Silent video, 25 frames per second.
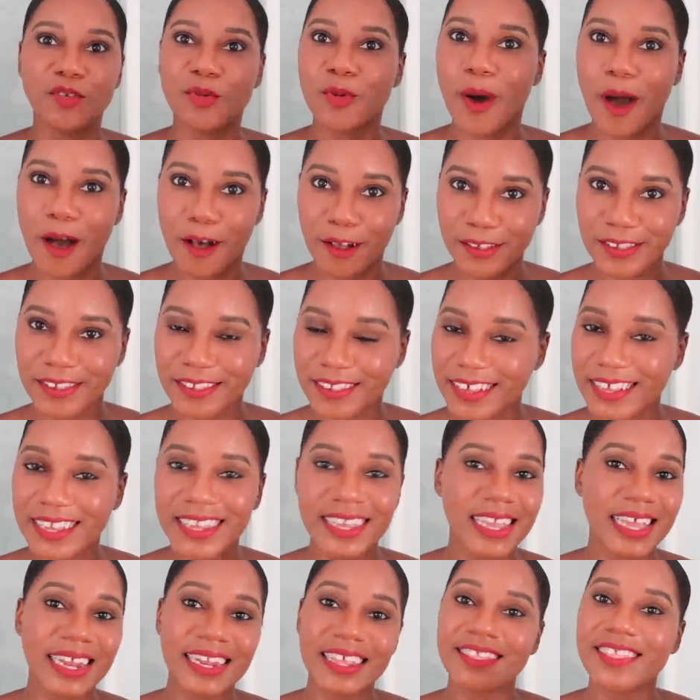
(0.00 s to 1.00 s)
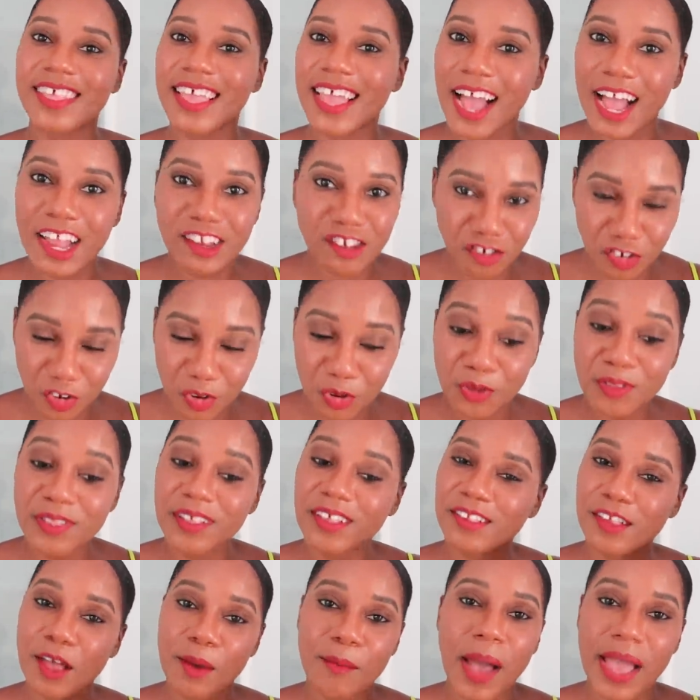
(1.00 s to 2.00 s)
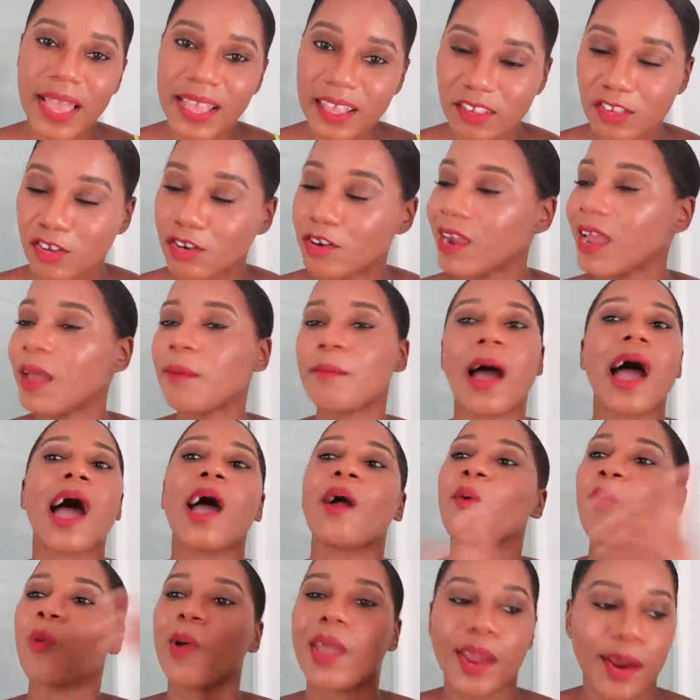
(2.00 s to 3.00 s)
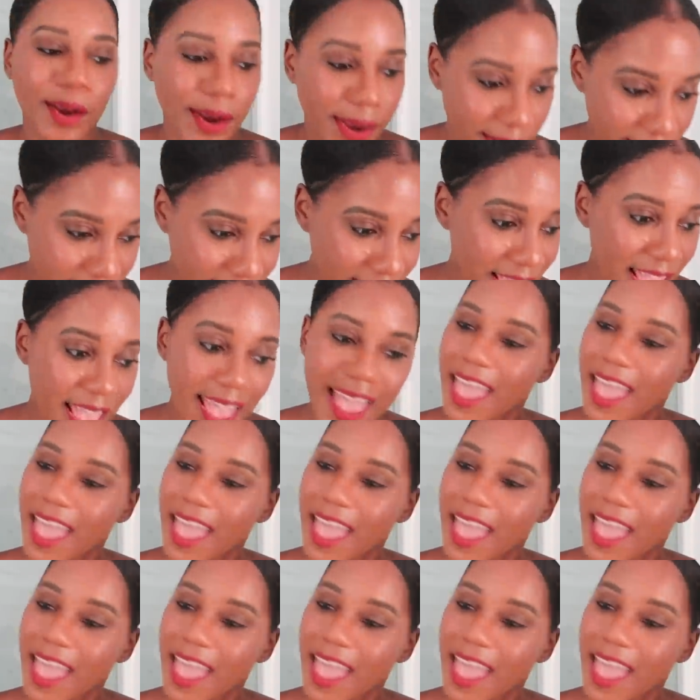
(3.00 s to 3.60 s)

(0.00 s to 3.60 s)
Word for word: You all see anything I shoot that's on my Instagram, I wear it